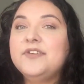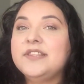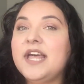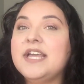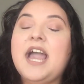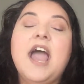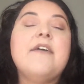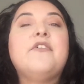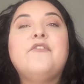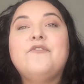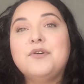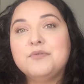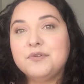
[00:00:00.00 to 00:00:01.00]
you'd like, I have a
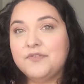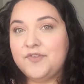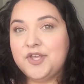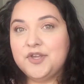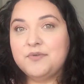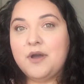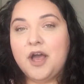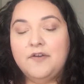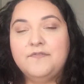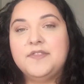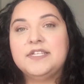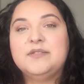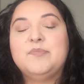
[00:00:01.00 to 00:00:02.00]
full review
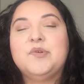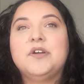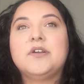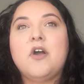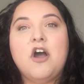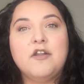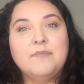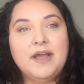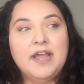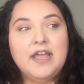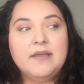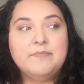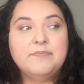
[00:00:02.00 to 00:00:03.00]
of this book on
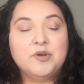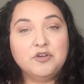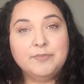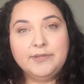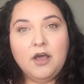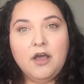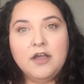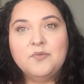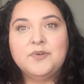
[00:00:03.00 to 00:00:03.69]
my book blog,